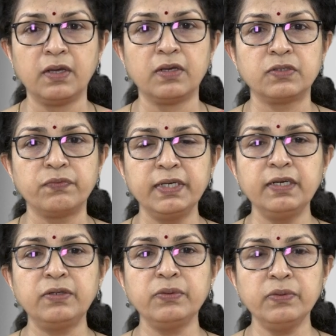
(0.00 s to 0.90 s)
So we
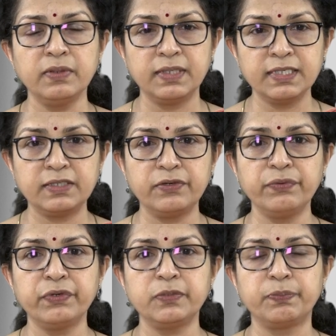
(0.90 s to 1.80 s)
need to
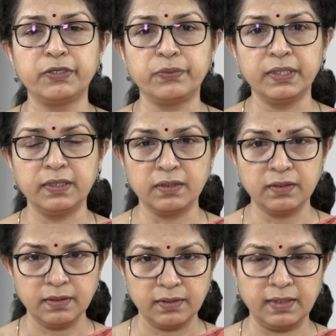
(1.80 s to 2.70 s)
distinguish between
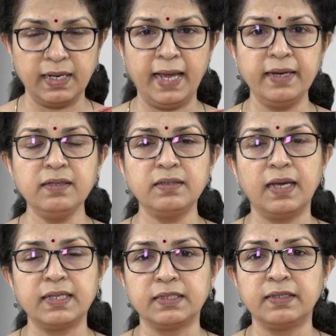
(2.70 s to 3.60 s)
the client
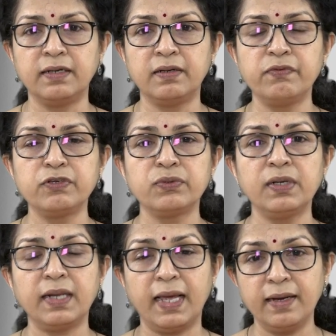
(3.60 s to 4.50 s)
as an
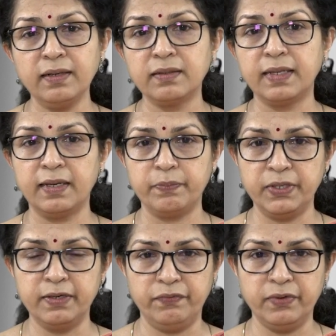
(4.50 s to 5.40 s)
individual and their
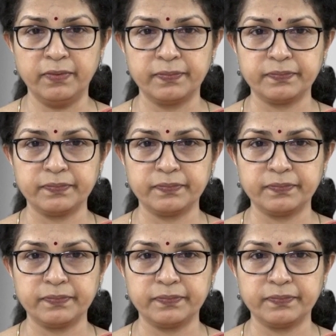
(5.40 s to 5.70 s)
behavior.